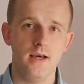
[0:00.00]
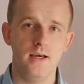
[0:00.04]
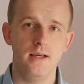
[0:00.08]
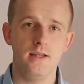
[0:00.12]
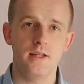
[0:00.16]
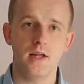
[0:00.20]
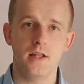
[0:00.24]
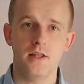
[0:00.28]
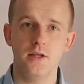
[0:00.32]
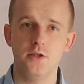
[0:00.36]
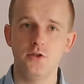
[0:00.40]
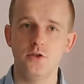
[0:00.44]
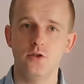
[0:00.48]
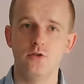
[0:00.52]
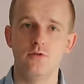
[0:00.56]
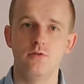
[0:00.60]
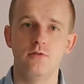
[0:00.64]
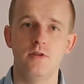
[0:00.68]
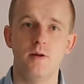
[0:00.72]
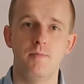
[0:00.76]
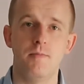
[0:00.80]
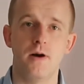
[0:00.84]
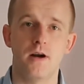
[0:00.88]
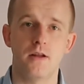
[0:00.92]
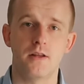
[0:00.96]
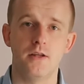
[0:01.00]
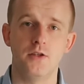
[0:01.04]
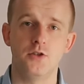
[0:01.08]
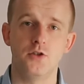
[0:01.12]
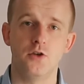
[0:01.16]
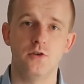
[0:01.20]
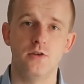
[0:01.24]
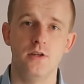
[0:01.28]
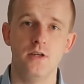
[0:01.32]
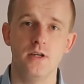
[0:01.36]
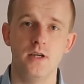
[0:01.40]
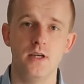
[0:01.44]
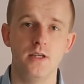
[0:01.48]
In addition to the
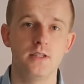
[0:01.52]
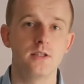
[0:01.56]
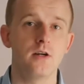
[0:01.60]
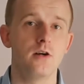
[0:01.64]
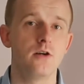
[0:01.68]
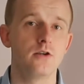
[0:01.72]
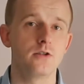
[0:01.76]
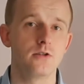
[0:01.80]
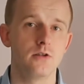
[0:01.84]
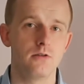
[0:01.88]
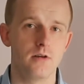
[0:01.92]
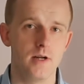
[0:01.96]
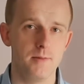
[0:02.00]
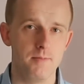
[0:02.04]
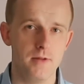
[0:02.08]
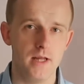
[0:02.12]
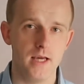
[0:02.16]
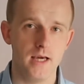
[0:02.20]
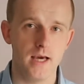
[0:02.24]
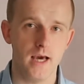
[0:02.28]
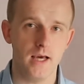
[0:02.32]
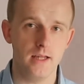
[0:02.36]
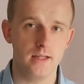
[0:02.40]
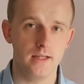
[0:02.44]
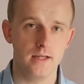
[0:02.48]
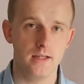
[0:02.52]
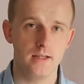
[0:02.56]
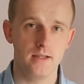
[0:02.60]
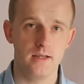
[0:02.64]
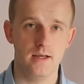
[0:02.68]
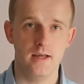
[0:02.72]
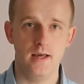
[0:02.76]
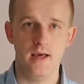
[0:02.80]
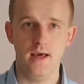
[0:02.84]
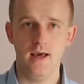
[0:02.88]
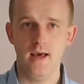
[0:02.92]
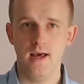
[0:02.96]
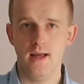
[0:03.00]
partitioning, it is also replicated.
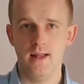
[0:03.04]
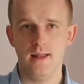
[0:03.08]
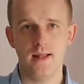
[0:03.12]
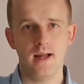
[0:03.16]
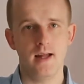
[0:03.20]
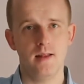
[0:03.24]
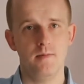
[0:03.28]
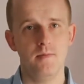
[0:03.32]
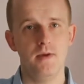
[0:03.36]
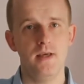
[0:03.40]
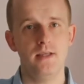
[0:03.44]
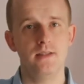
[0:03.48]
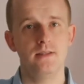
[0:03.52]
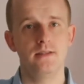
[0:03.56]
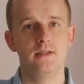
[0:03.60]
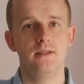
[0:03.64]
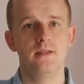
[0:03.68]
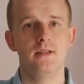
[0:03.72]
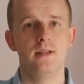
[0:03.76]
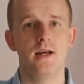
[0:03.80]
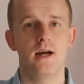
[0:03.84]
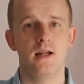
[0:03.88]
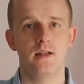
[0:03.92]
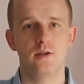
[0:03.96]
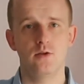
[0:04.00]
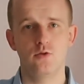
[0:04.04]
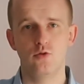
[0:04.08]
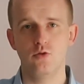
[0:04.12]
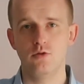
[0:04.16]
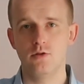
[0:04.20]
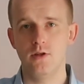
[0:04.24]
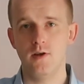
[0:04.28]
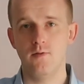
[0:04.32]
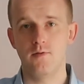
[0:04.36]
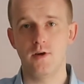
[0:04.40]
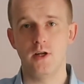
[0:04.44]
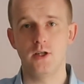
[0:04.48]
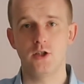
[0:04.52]
That means that two
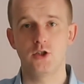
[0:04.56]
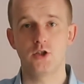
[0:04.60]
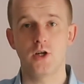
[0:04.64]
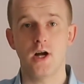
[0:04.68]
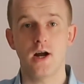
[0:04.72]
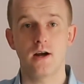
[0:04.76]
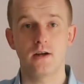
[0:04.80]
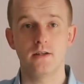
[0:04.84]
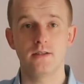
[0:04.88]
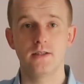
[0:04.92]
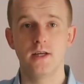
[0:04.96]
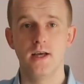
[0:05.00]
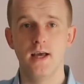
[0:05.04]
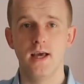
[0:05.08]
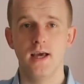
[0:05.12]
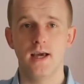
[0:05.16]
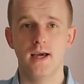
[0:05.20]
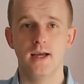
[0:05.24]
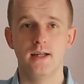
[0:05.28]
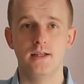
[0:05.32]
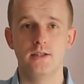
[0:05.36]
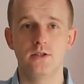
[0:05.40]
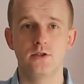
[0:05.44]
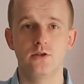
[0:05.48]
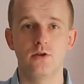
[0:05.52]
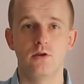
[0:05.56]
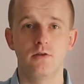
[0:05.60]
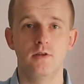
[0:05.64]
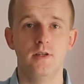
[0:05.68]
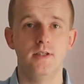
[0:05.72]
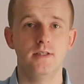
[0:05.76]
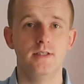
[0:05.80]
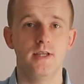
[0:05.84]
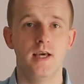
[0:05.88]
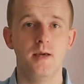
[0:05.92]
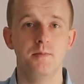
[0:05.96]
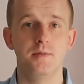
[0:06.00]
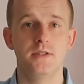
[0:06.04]
different shards can store
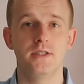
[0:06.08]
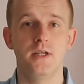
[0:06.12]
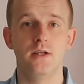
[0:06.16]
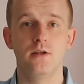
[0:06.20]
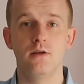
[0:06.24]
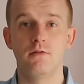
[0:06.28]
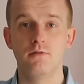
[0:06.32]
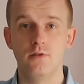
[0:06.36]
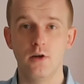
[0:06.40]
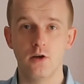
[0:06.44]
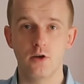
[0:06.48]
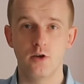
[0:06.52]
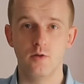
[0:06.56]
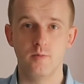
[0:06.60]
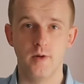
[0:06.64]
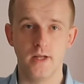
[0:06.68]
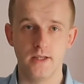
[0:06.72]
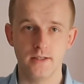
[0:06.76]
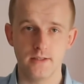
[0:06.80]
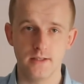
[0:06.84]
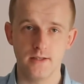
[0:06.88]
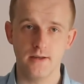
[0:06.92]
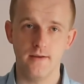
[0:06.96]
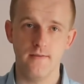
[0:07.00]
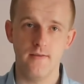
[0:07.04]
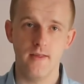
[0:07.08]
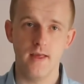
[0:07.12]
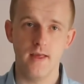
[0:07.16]
the same set of documents.